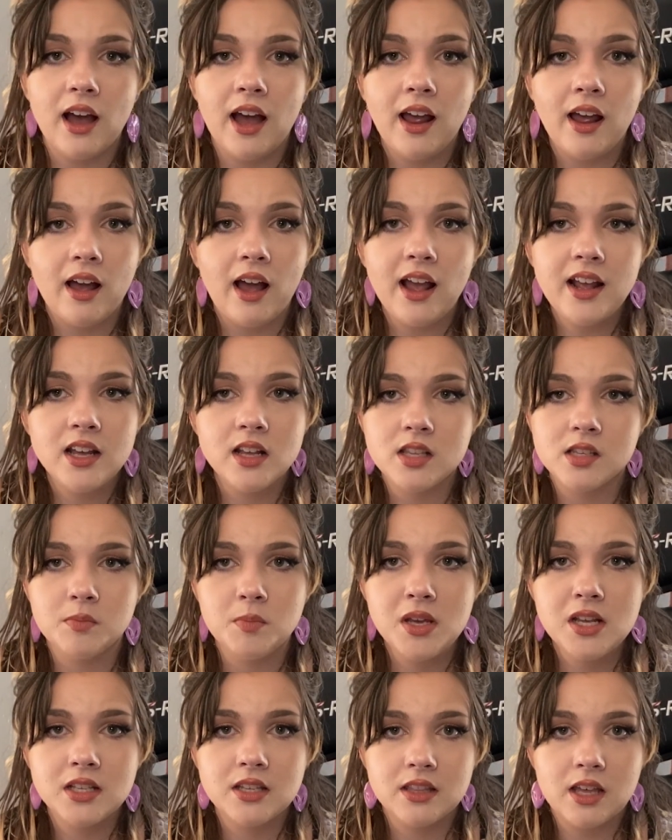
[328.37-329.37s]
I can
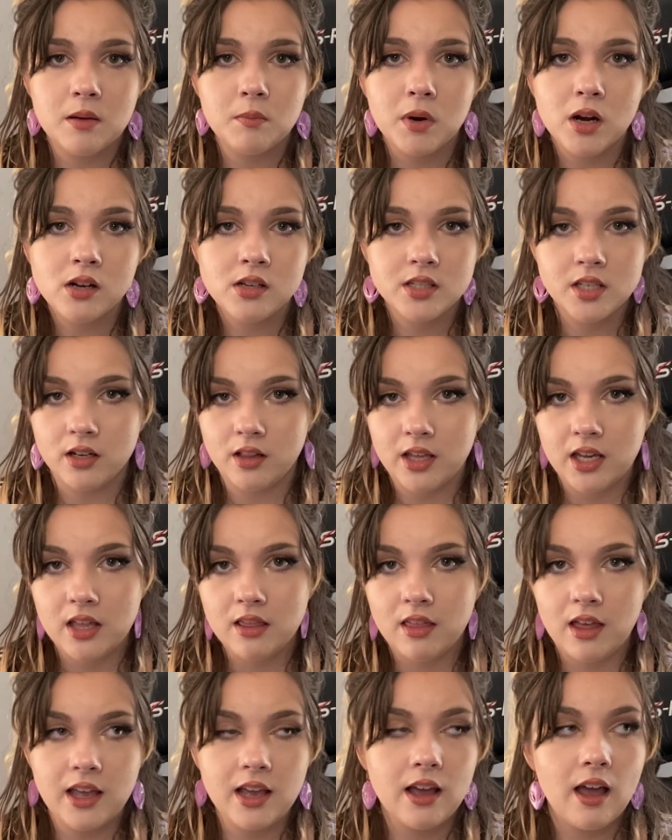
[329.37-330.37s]
speak to that personally.
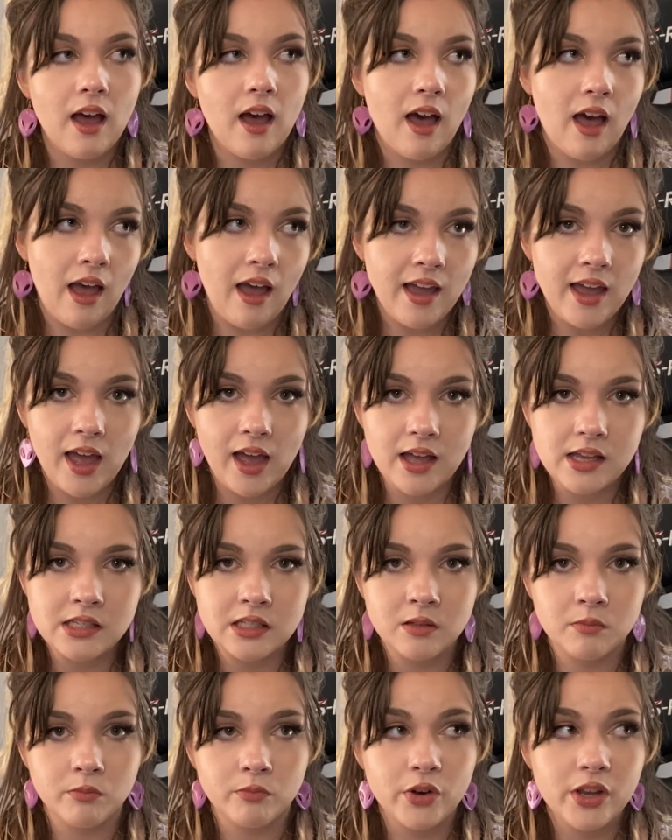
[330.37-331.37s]
Like, I had
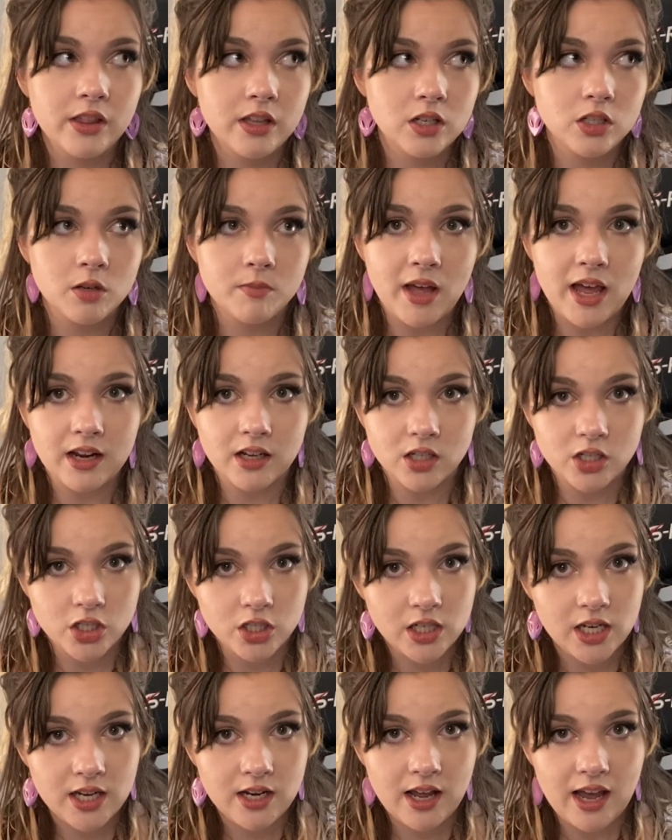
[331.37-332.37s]
some really traumatic
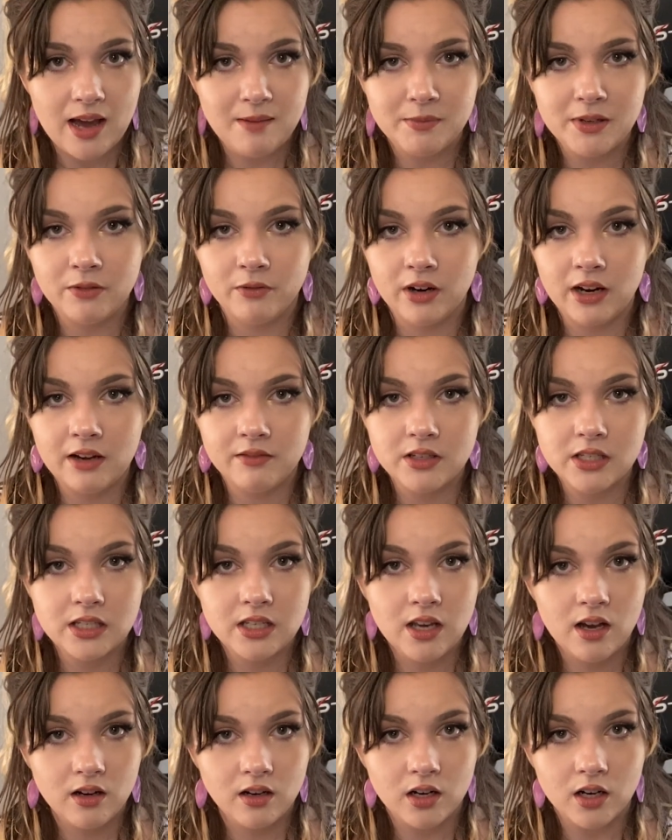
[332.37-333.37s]
shit happen when I was
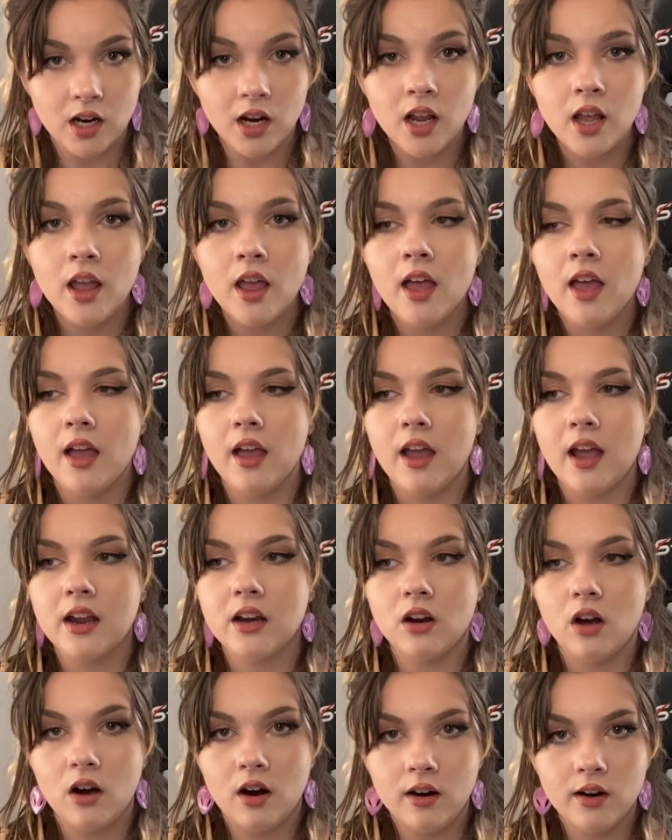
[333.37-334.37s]
younger,
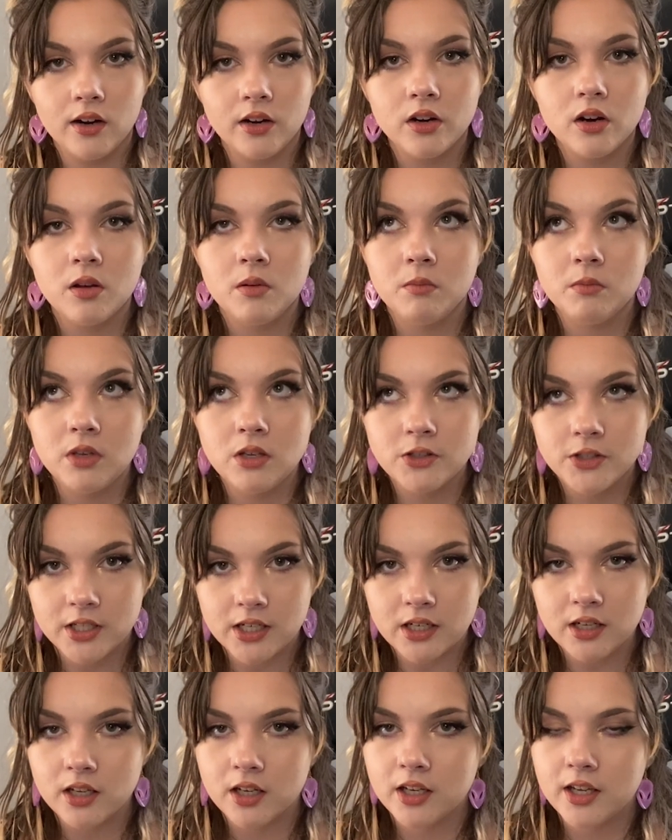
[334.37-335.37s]
and art,
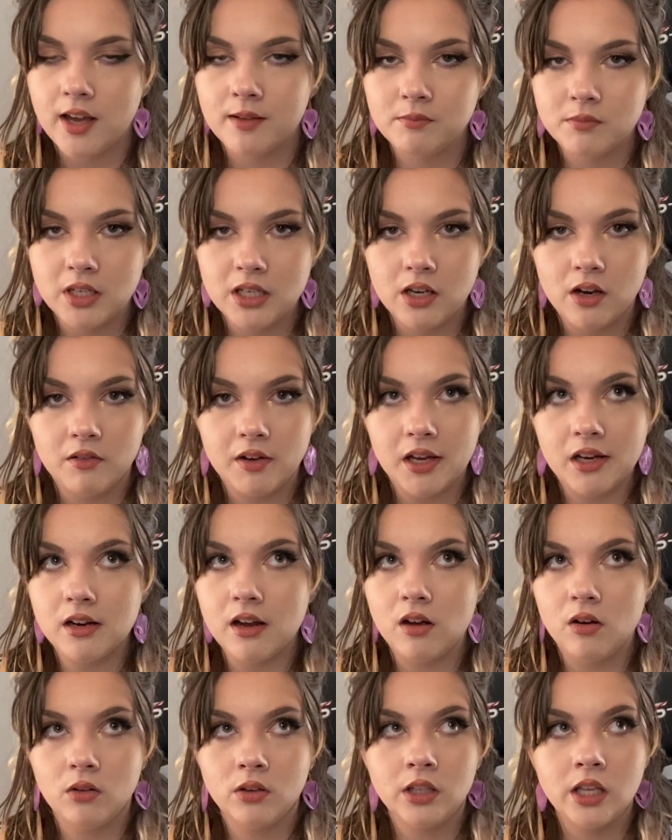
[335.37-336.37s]
music, kept me going
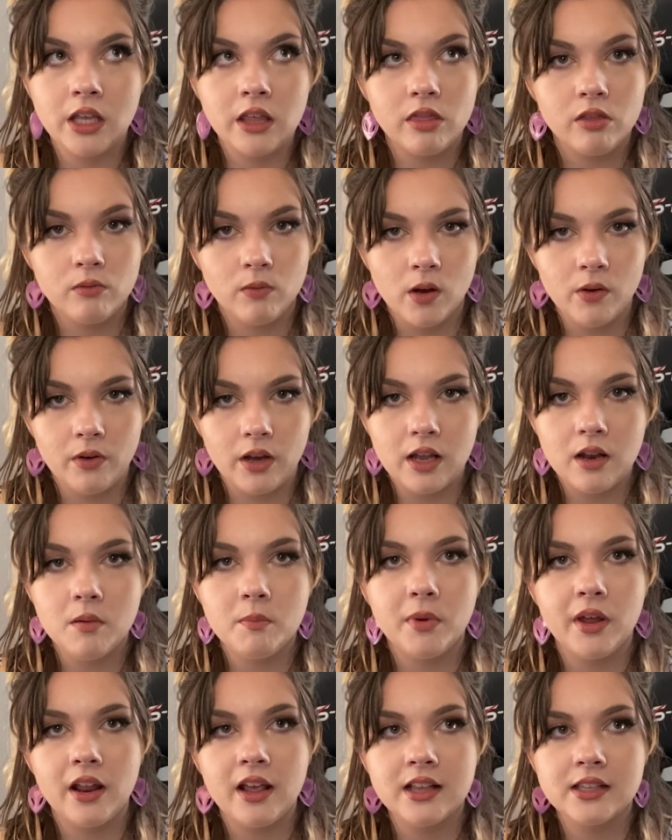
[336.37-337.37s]
not only through it,
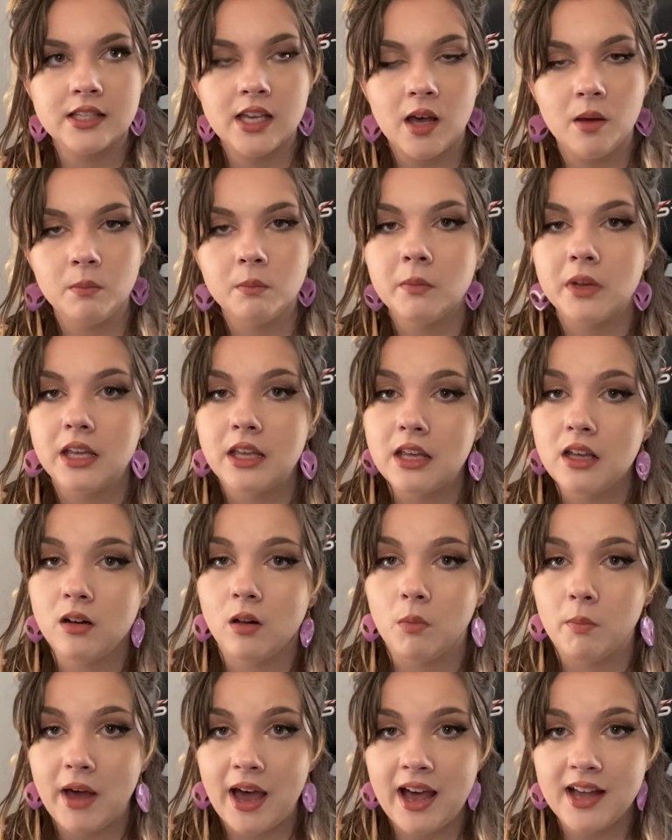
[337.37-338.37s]
but it's helped me
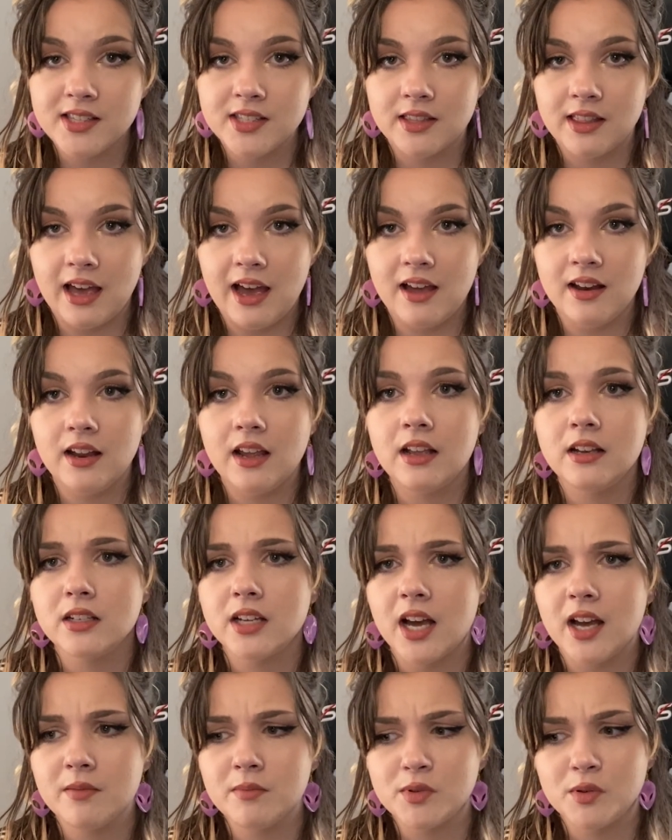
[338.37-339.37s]
heal past that in
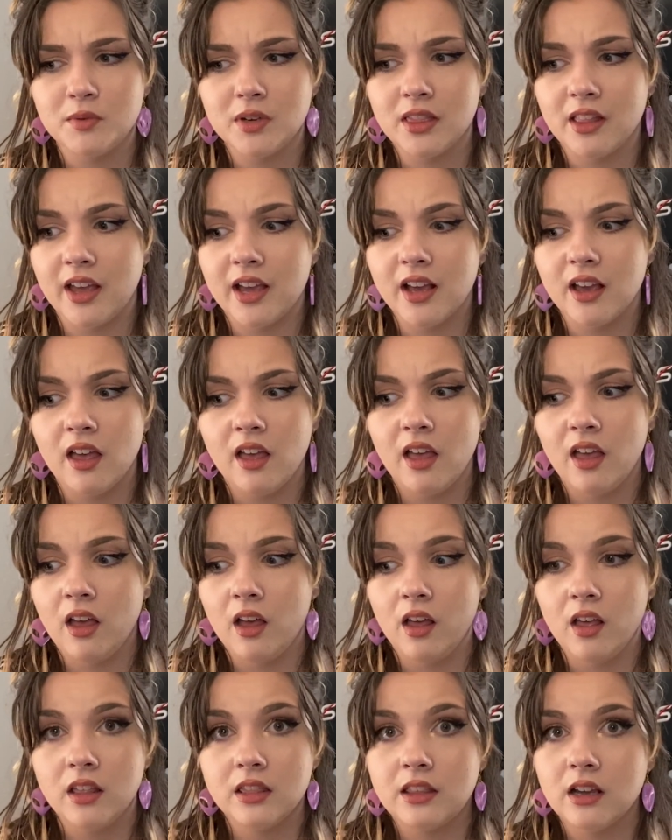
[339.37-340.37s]
times when like
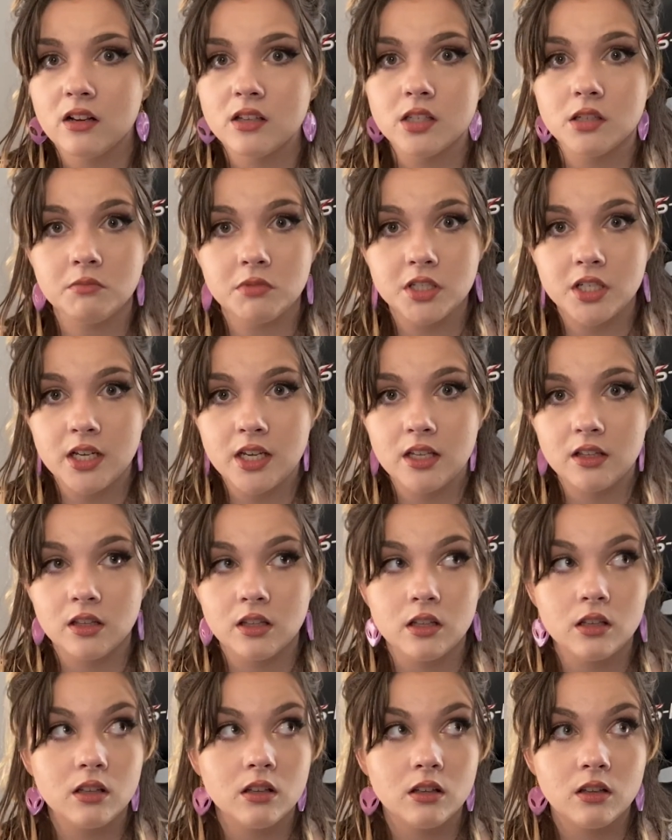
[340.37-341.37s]
there's some shit
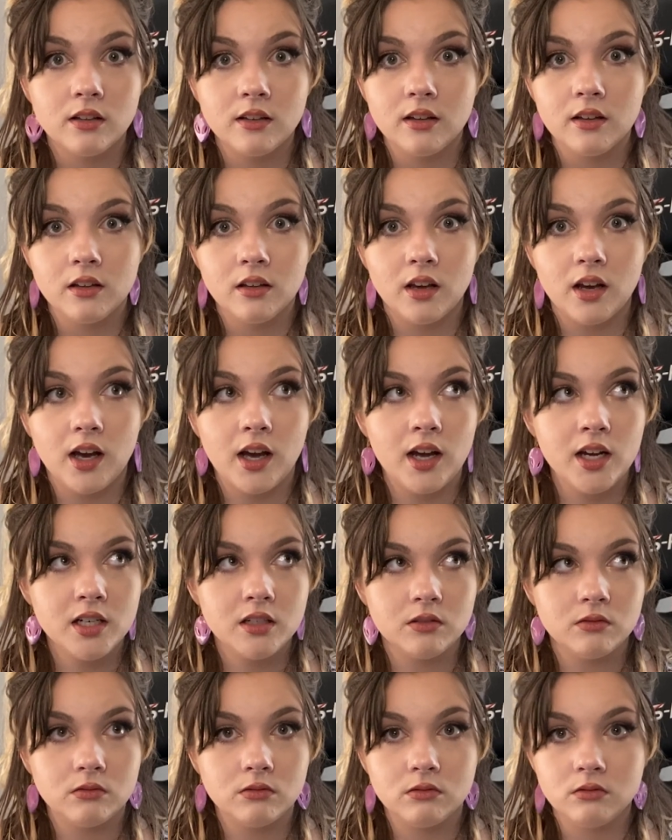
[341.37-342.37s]
I
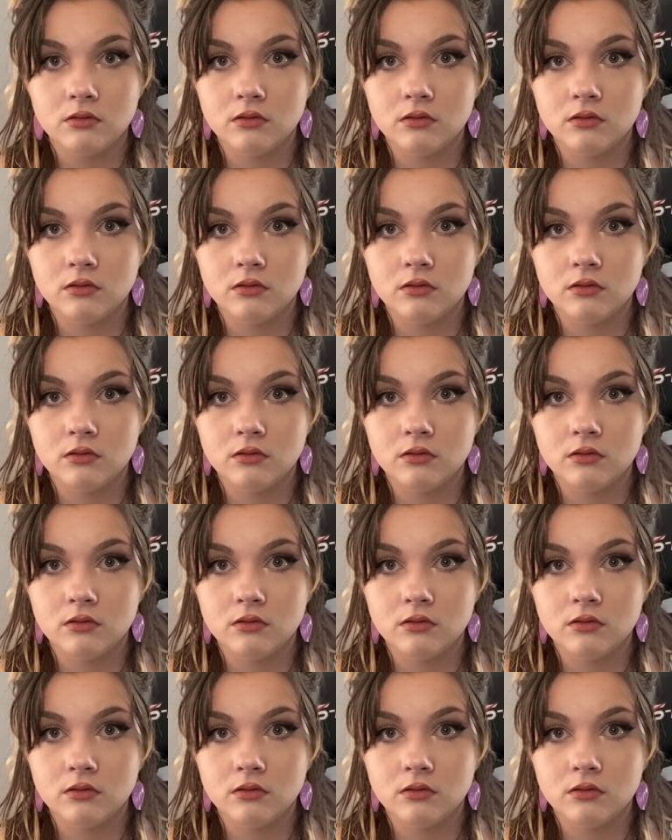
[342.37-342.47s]
don't